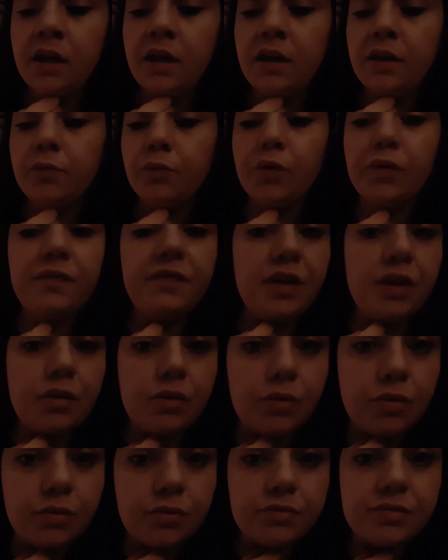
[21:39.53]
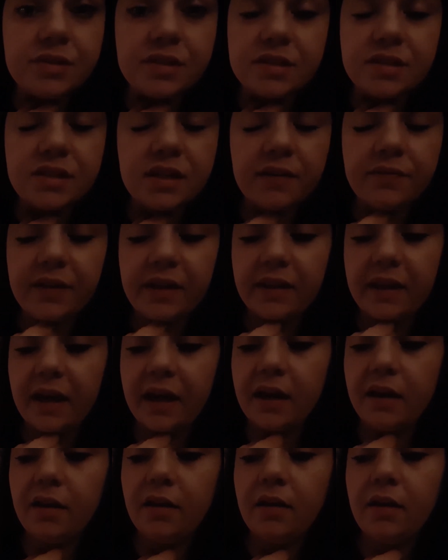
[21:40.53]
reviews and stuff like
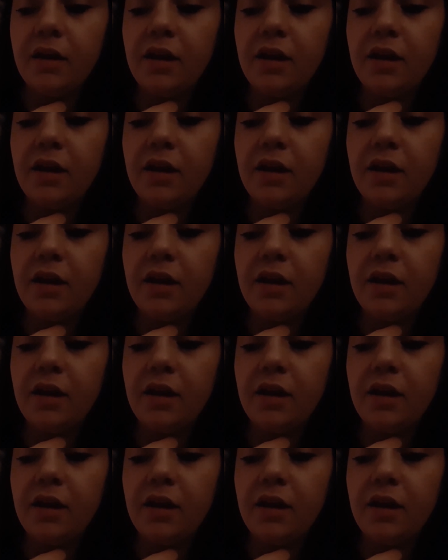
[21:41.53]
that.